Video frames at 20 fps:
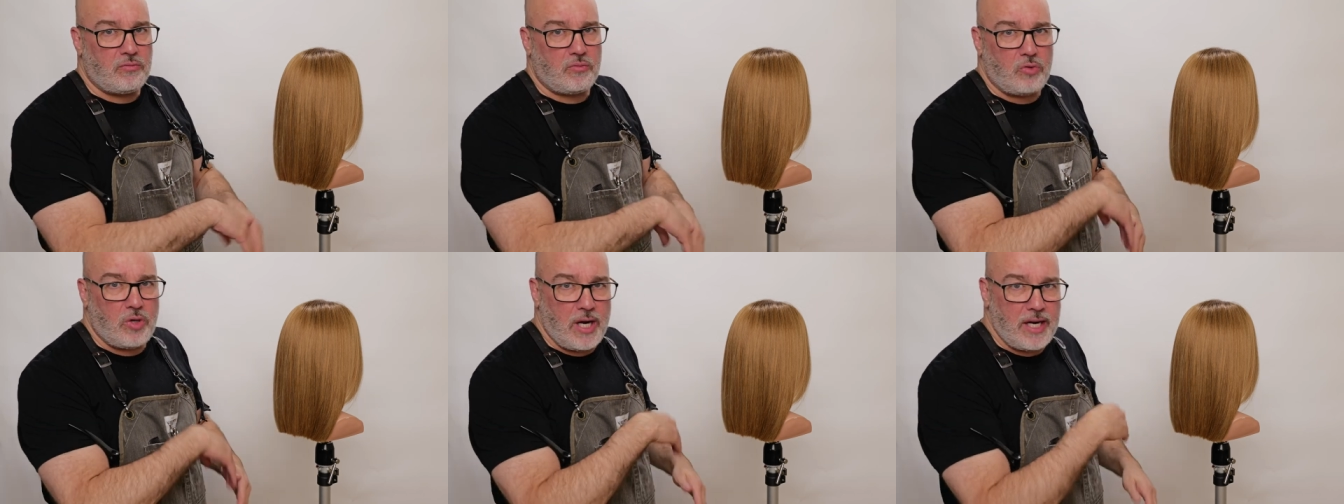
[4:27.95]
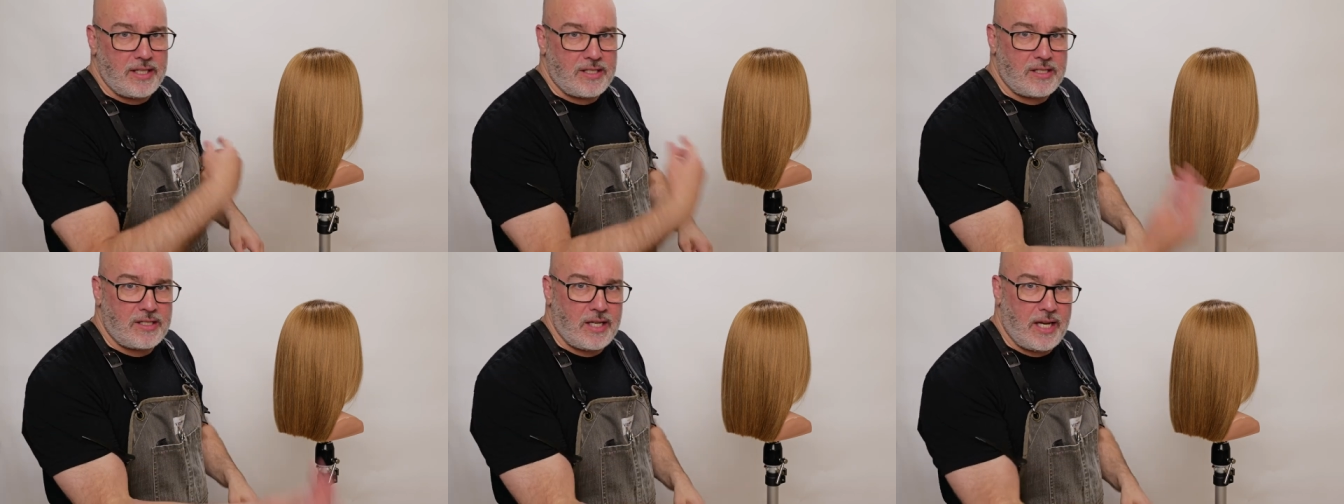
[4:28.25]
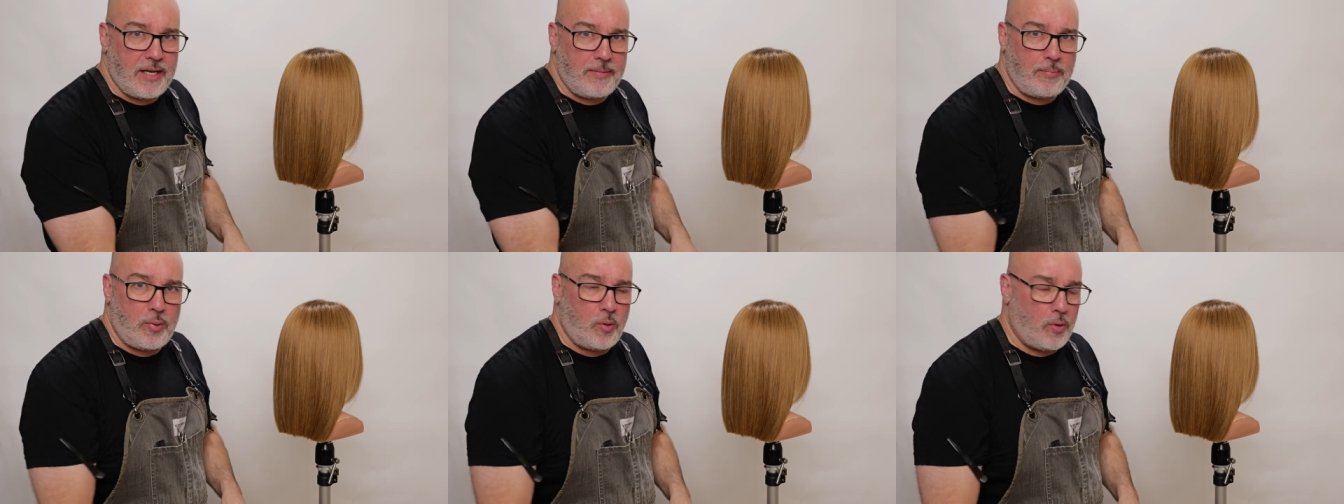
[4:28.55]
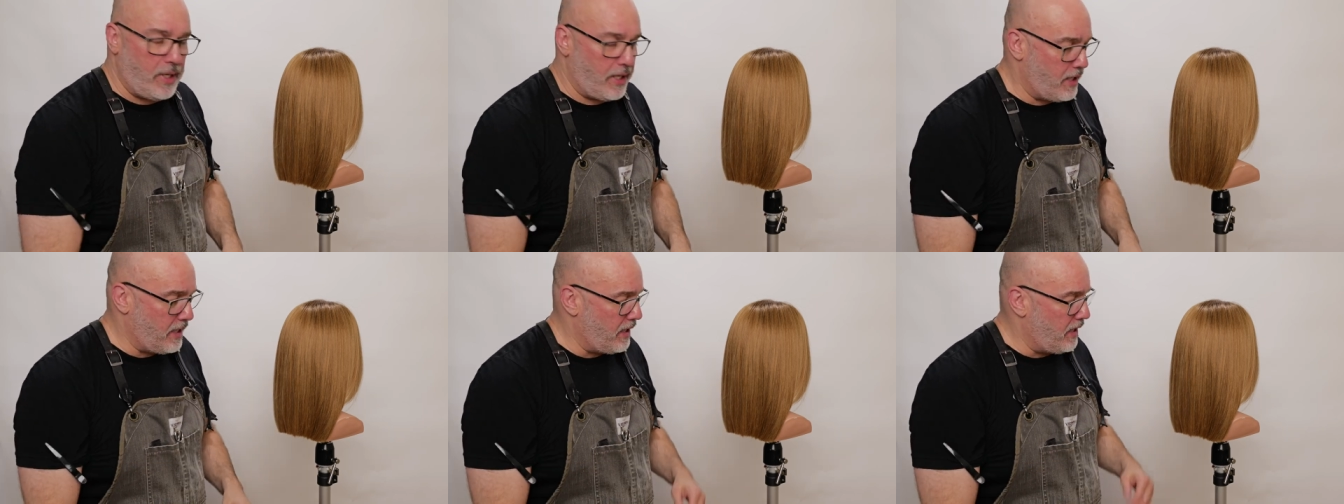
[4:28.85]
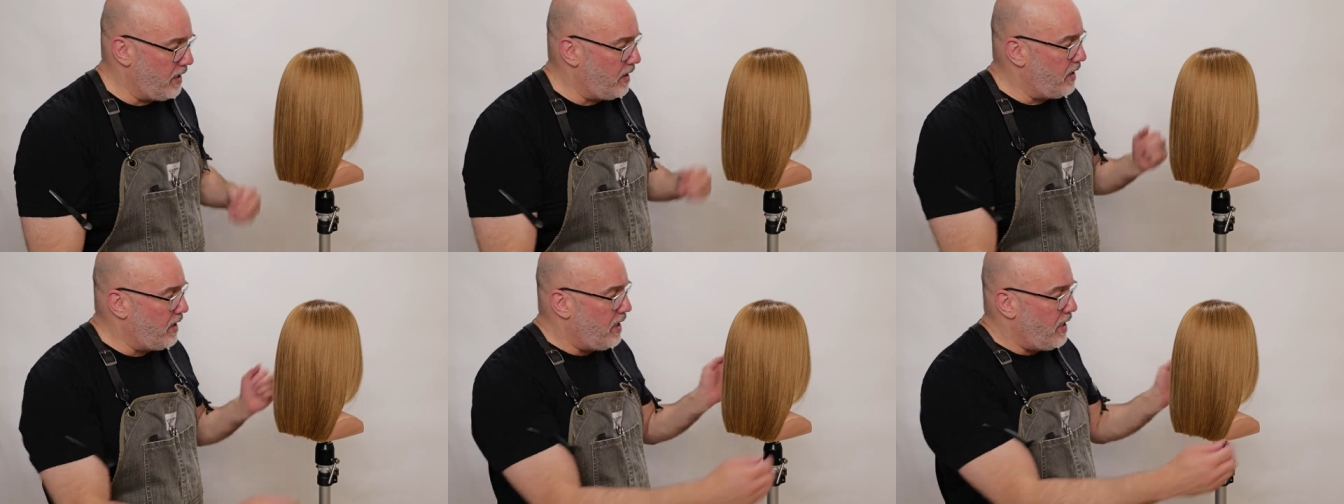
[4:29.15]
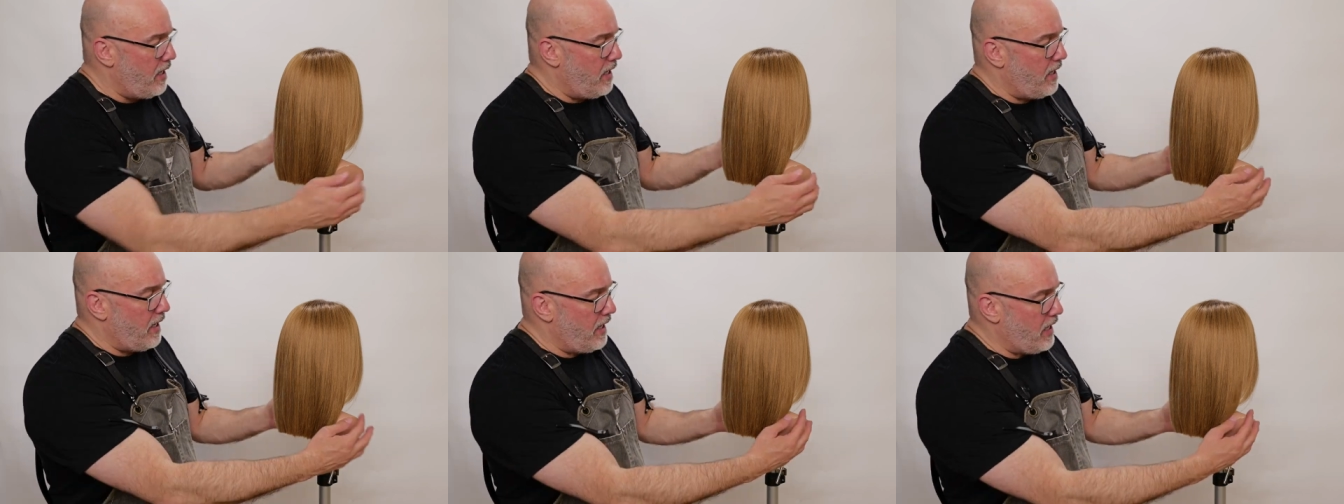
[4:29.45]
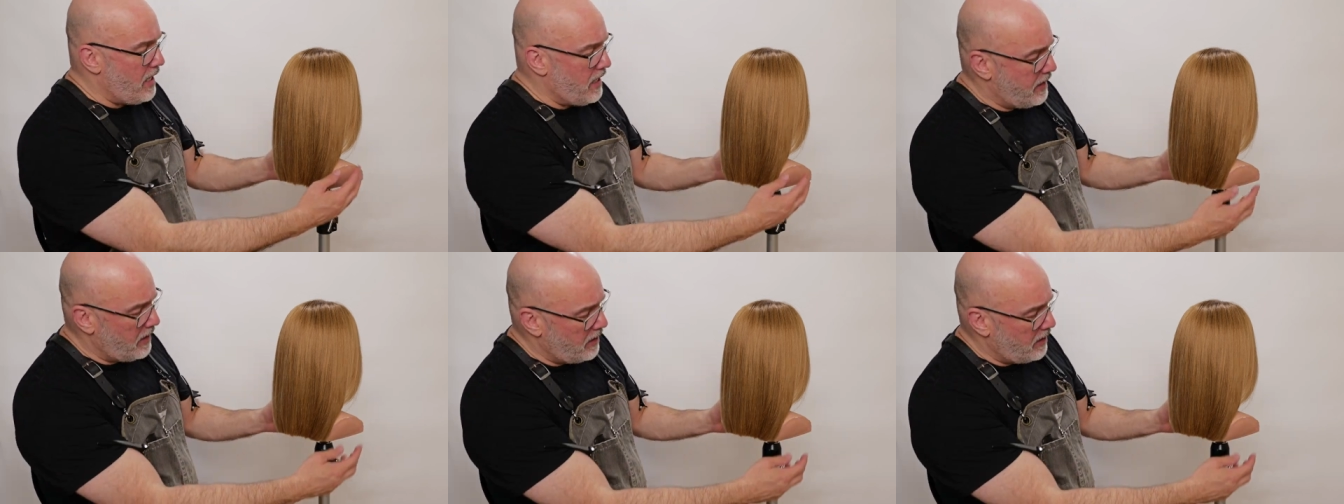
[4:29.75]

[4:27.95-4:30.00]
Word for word: right side point cut. And I